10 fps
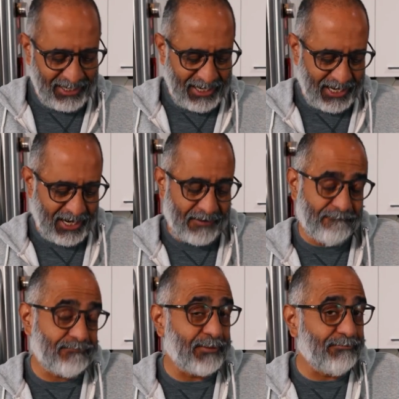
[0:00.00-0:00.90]

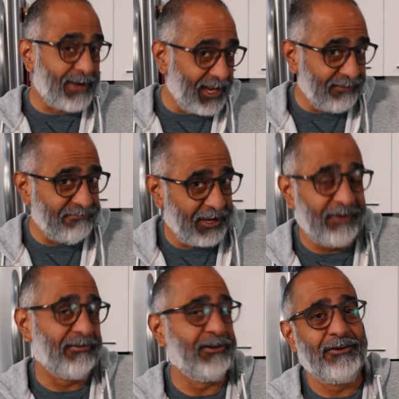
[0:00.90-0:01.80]
But my
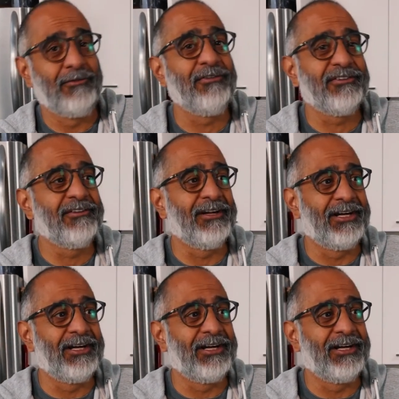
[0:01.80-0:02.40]
favorite use,